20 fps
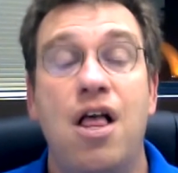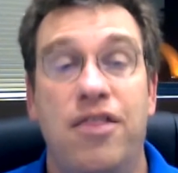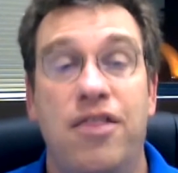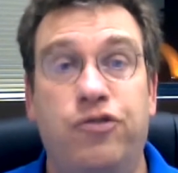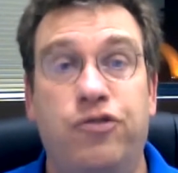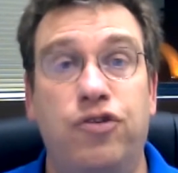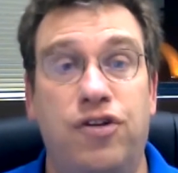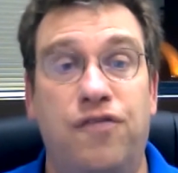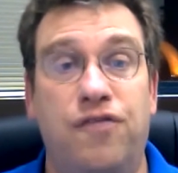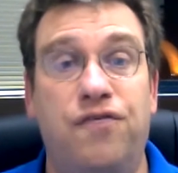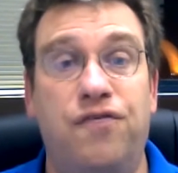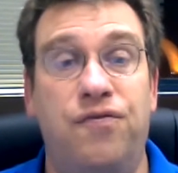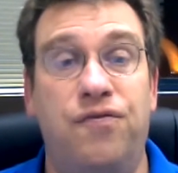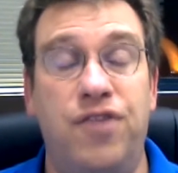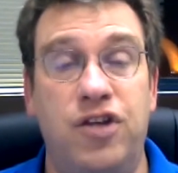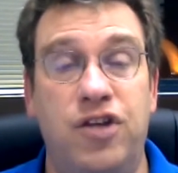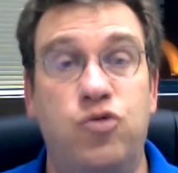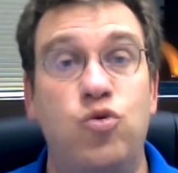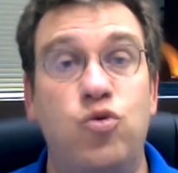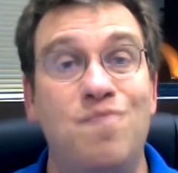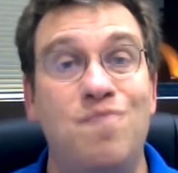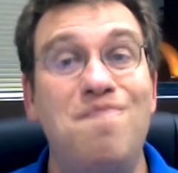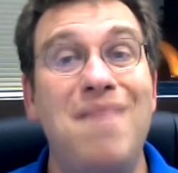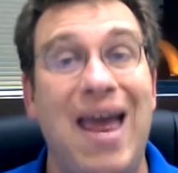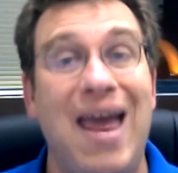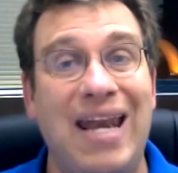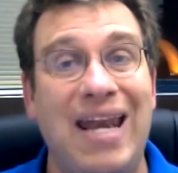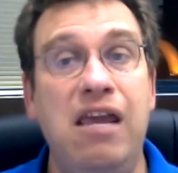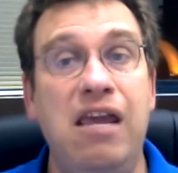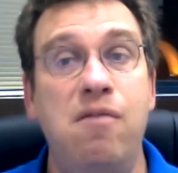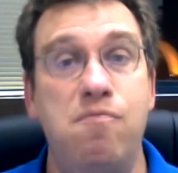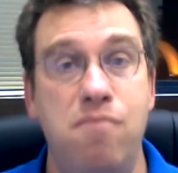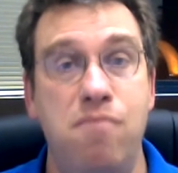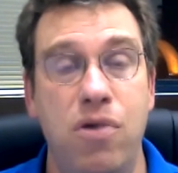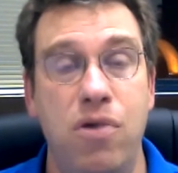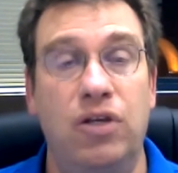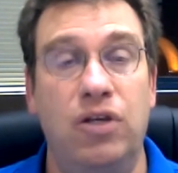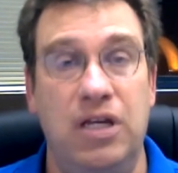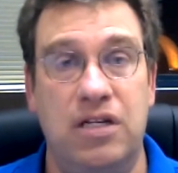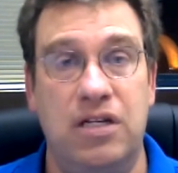This was many
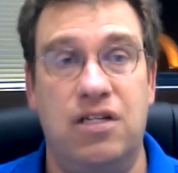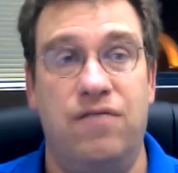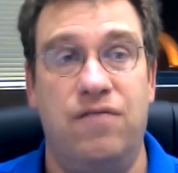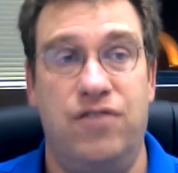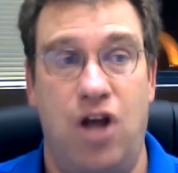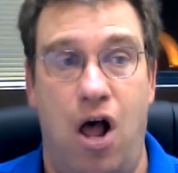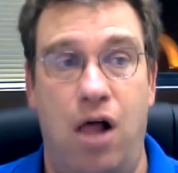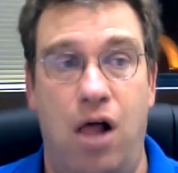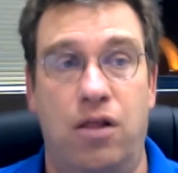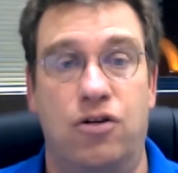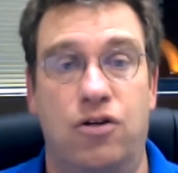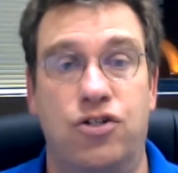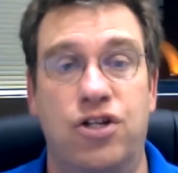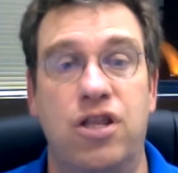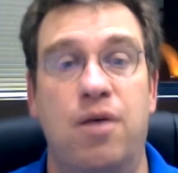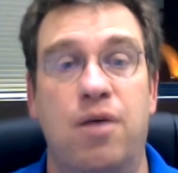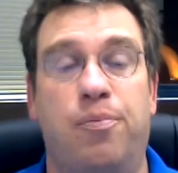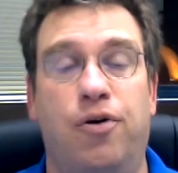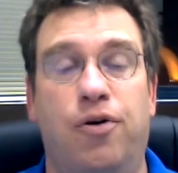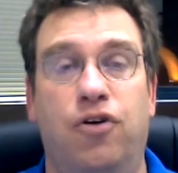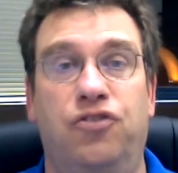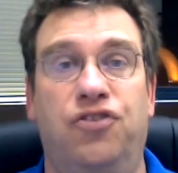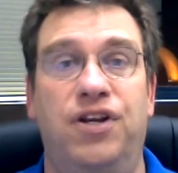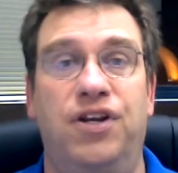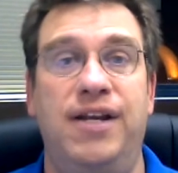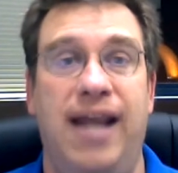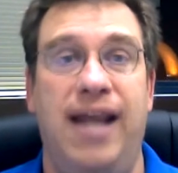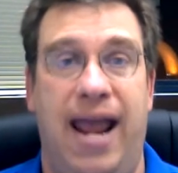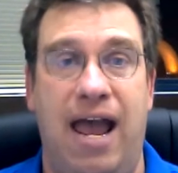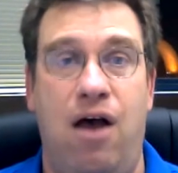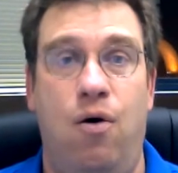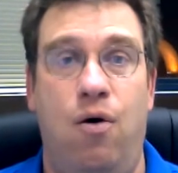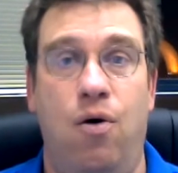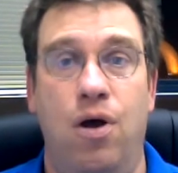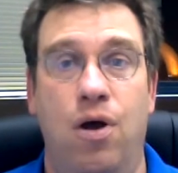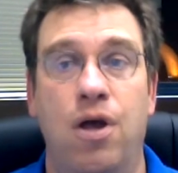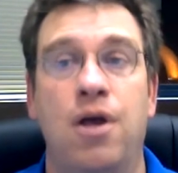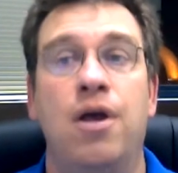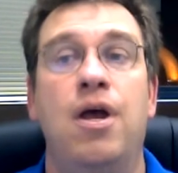millions of dollars. The person now